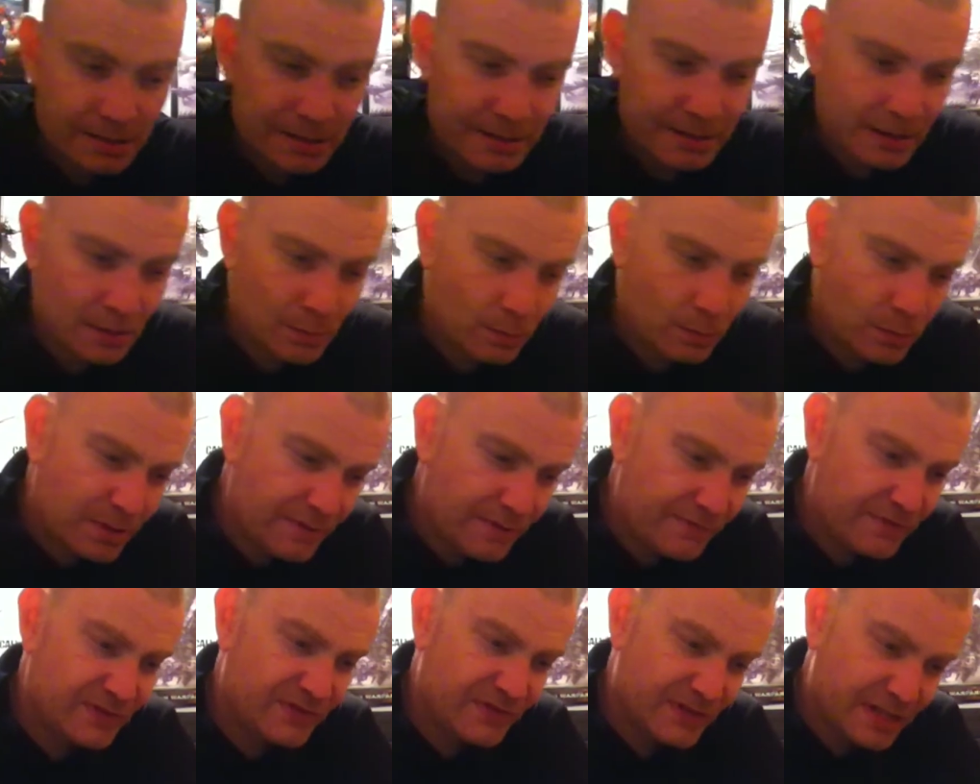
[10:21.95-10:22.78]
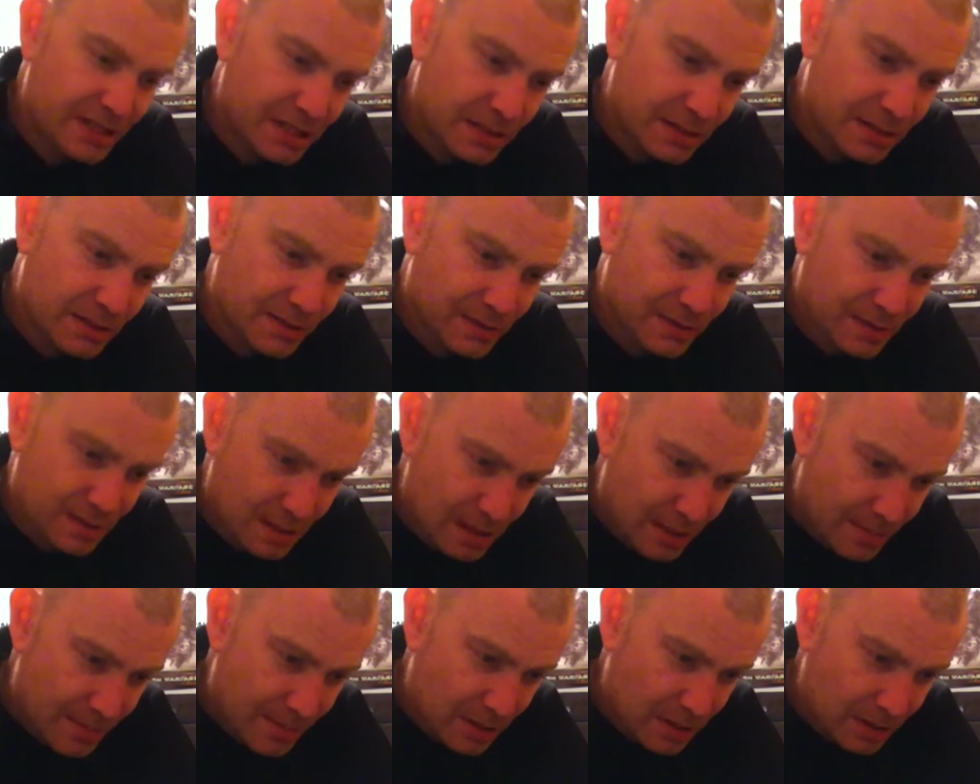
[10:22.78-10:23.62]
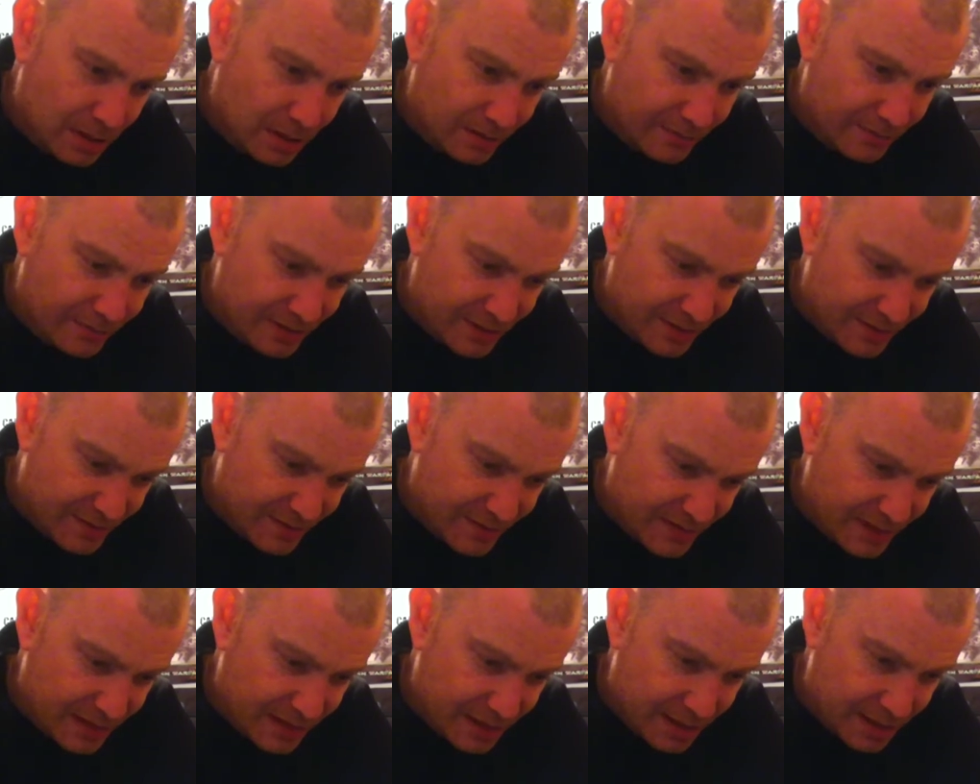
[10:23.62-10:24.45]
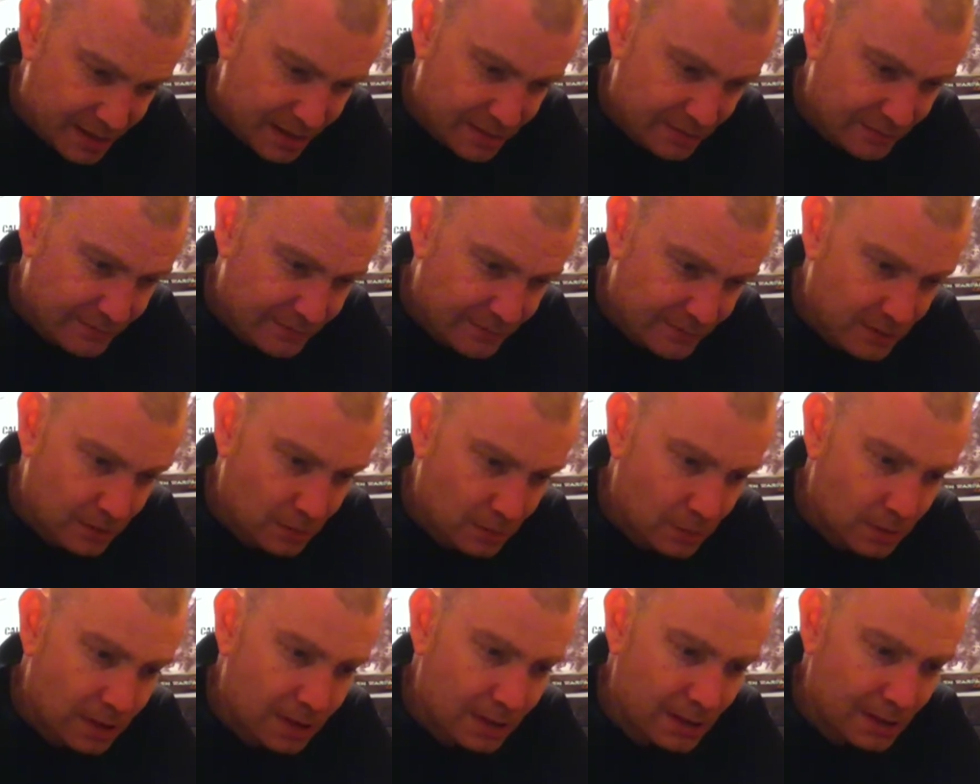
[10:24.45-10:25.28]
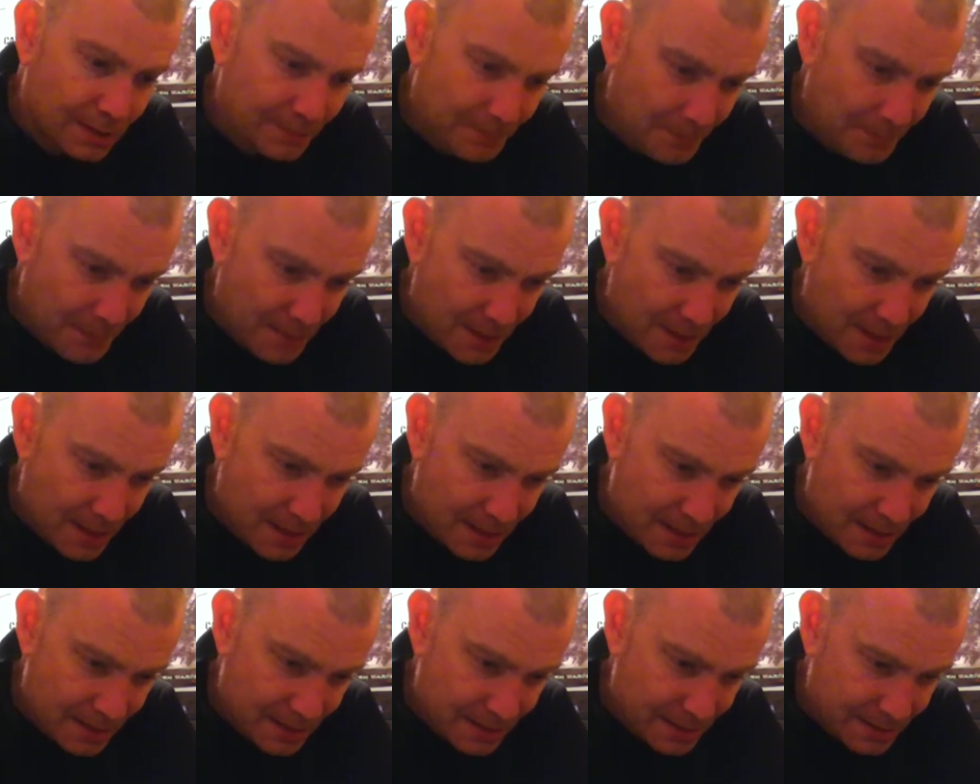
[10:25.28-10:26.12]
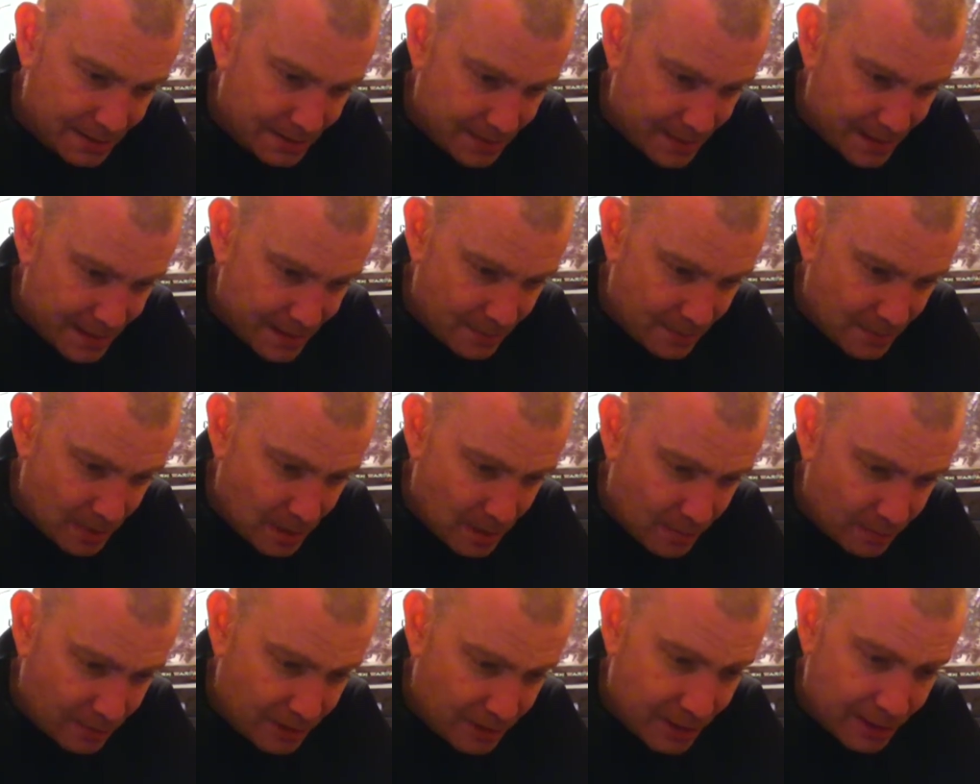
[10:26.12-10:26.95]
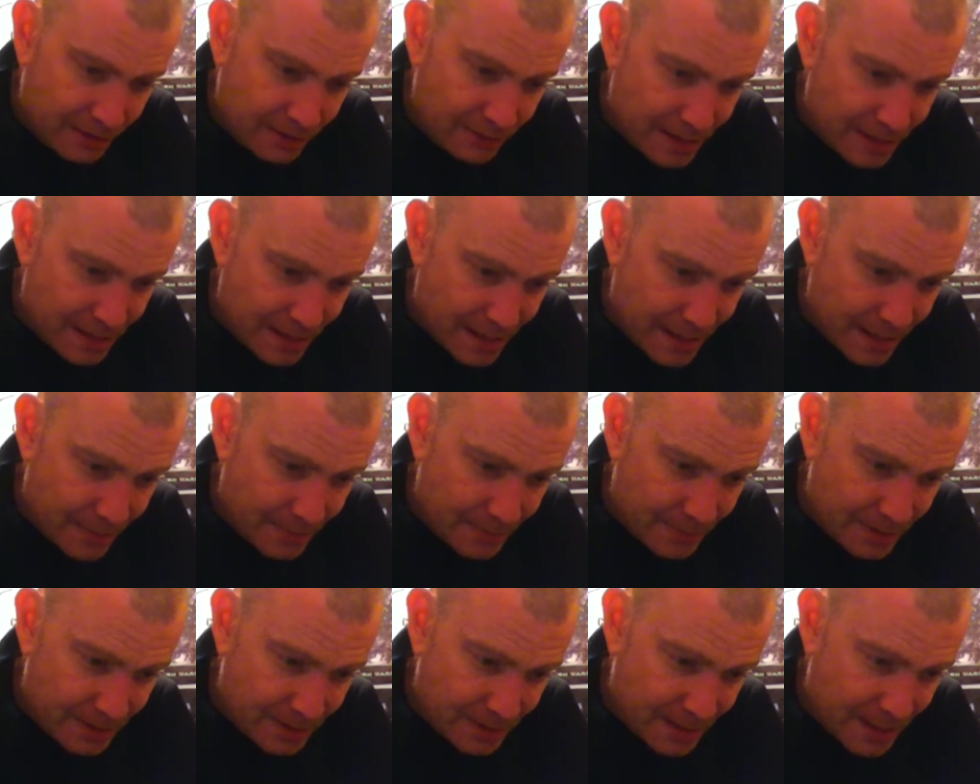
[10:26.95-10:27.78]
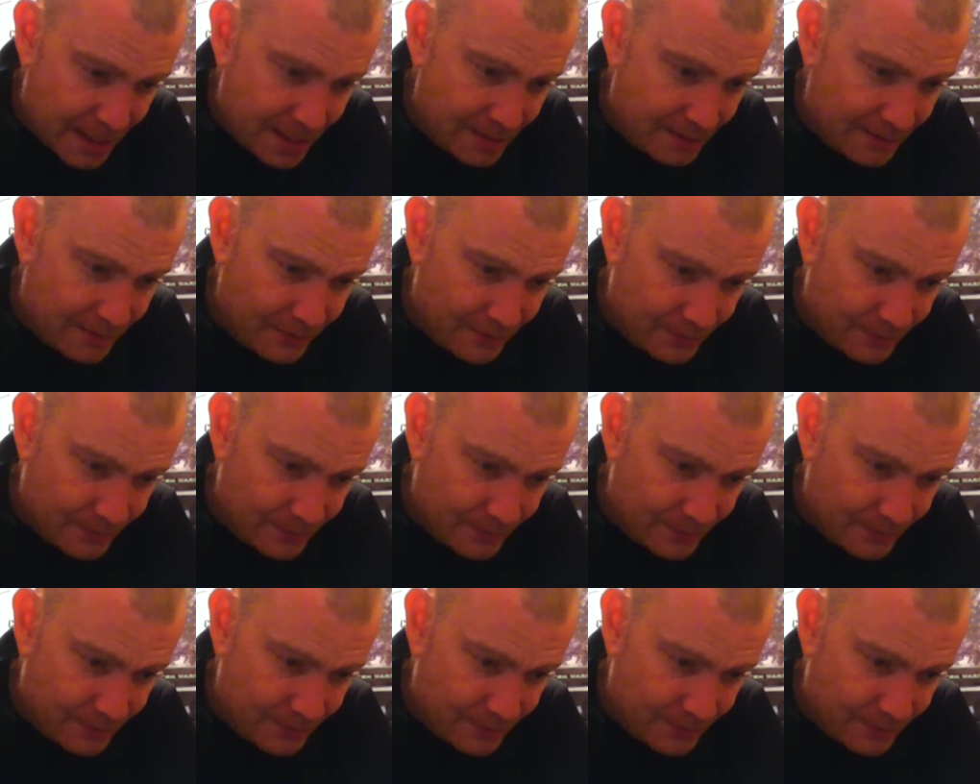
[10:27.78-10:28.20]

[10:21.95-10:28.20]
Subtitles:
in one of his videos, I've been looking for this figure now for a while, and I'm really happy to get it.